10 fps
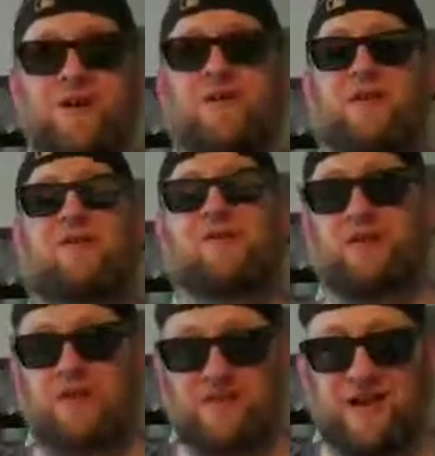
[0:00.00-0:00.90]
and then it looks
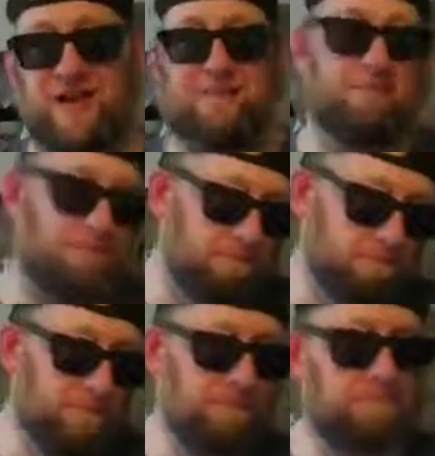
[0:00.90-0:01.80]
like that.
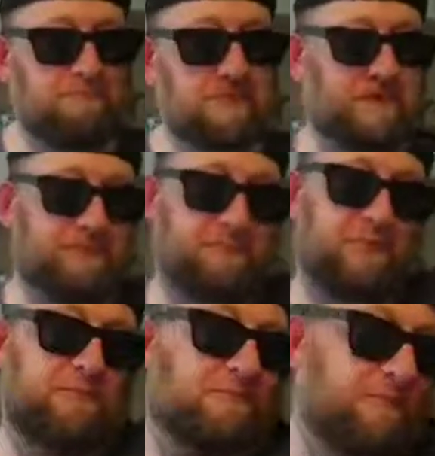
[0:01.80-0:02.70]
Pretty simple.